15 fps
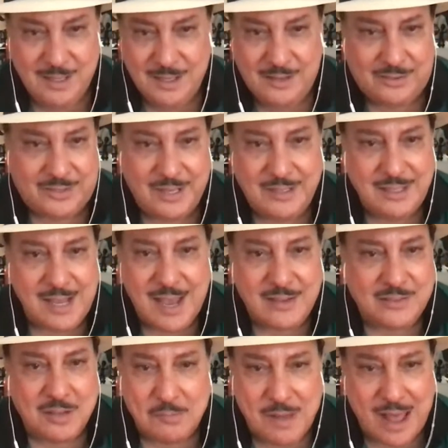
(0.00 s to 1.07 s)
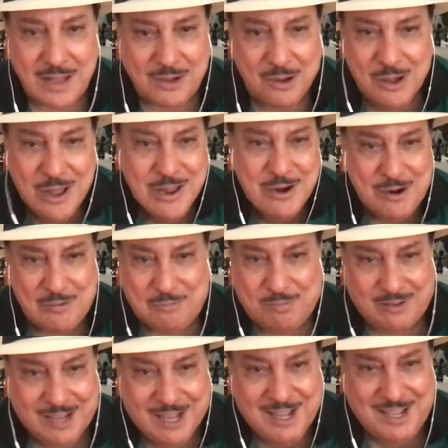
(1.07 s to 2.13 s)
Cynthia has tobacco in her
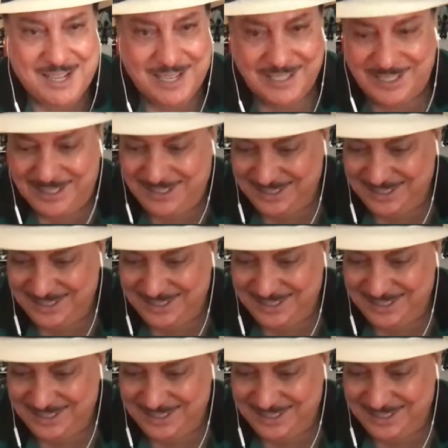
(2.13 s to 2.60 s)
blood.